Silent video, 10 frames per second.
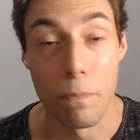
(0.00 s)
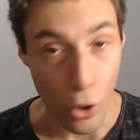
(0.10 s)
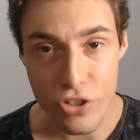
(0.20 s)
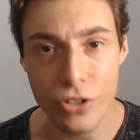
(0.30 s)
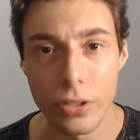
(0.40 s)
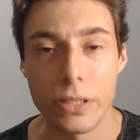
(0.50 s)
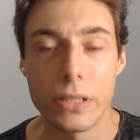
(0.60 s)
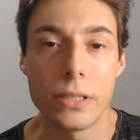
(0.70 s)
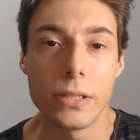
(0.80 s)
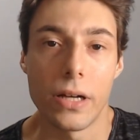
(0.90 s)

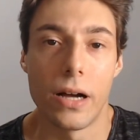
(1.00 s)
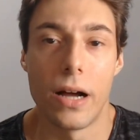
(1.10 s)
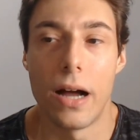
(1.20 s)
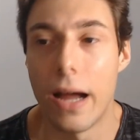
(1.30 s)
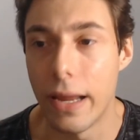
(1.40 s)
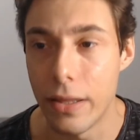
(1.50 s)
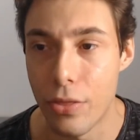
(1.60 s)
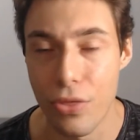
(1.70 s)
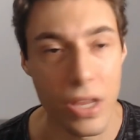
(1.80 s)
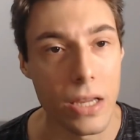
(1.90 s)
Personally, I
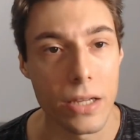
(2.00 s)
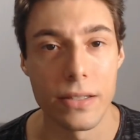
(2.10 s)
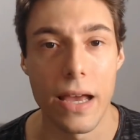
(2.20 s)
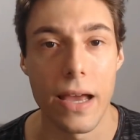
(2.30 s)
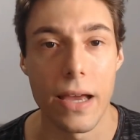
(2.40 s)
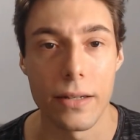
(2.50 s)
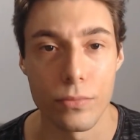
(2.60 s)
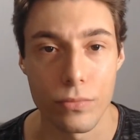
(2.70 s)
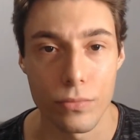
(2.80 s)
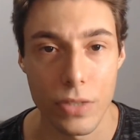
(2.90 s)
think
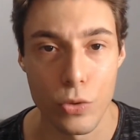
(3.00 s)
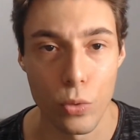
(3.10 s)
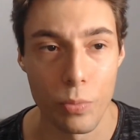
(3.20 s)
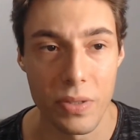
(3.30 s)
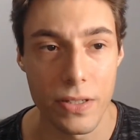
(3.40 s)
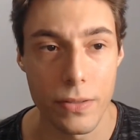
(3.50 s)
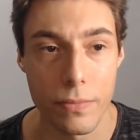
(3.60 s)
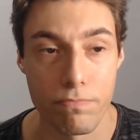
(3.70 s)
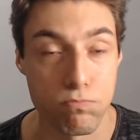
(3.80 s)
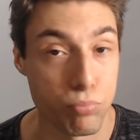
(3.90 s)
that it will
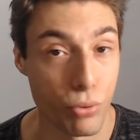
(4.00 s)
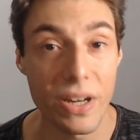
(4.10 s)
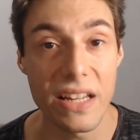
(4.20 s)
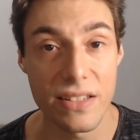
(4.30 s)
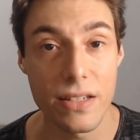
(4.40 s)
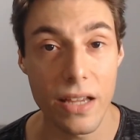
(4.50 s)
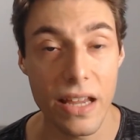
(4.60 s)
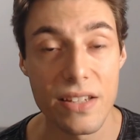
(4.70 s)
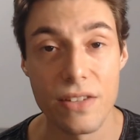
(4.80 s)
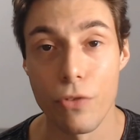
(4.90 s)
be pretty
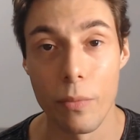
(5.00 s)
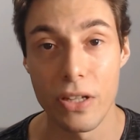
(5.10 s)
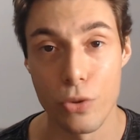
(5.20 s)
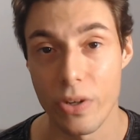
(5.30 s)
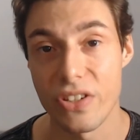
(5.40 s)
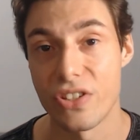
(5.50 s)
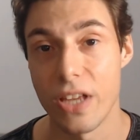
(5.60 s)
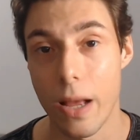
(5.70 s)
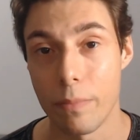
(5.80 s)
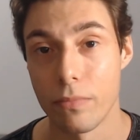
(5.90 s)
easy for me to
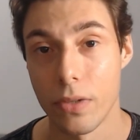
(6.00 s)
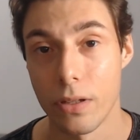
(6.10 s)
accept